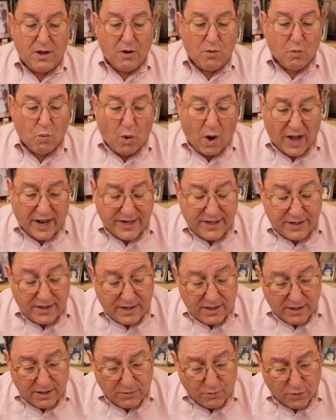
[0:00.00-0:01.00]
One
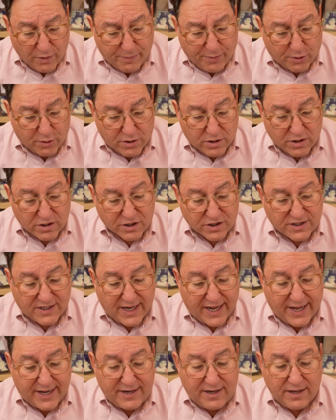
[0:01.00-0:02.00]
reporter
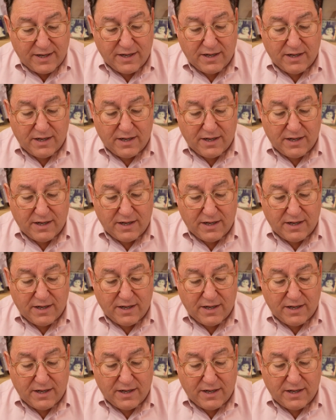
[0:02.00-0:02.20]
said,